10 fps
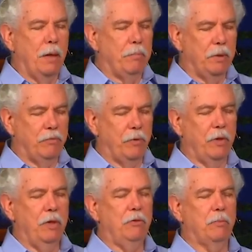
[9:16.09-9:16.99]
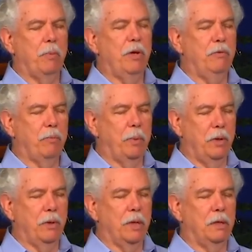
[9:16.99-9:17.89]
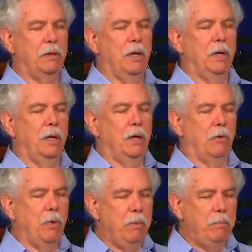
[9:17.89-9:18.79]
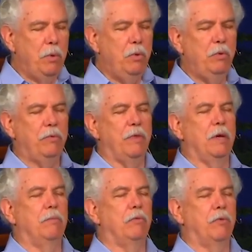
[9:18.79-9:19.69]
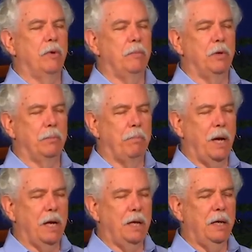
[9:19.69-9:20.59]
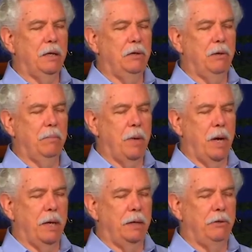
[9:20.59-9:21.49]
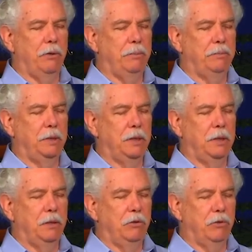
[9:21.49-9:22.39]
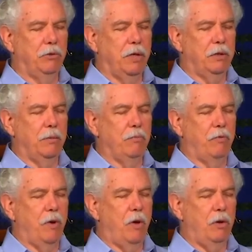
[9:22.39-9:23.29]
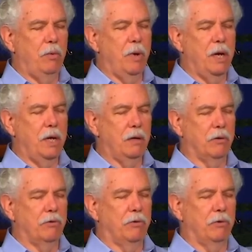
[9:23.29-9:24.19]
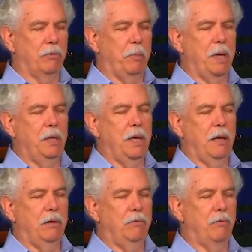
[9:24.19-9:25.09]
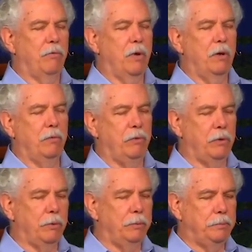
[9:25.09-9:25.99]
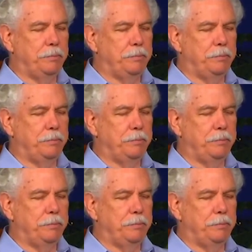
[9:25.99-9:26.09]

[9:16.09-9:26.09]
But for this brief period, remove them from your body and your mind. Just let them fall away or suspend out in front of you.